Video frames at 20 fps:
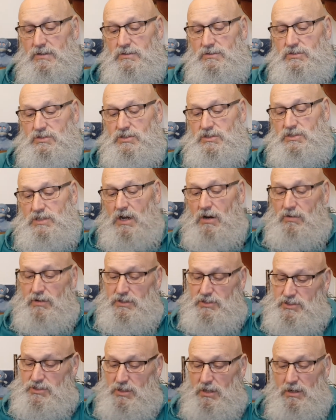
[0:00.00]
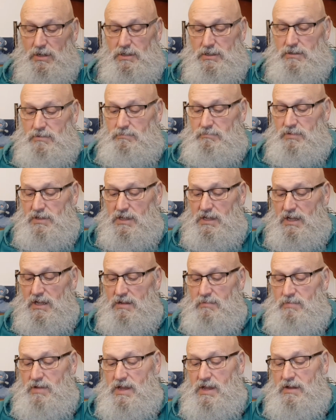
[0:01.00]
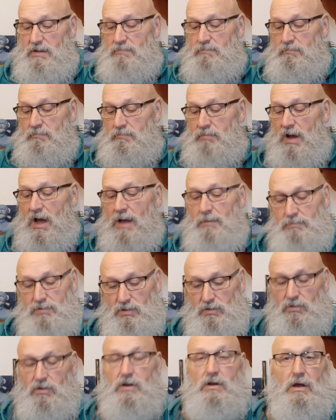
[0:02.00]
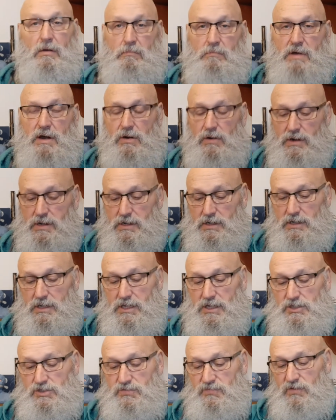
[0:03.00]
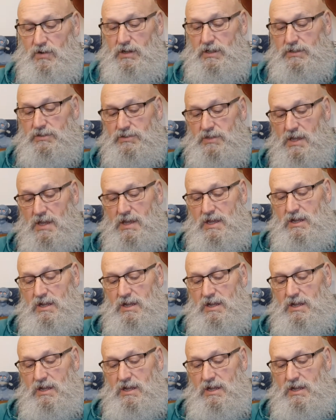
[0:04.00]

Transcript: "Sorry, Charlie" became a popular American catchphrase.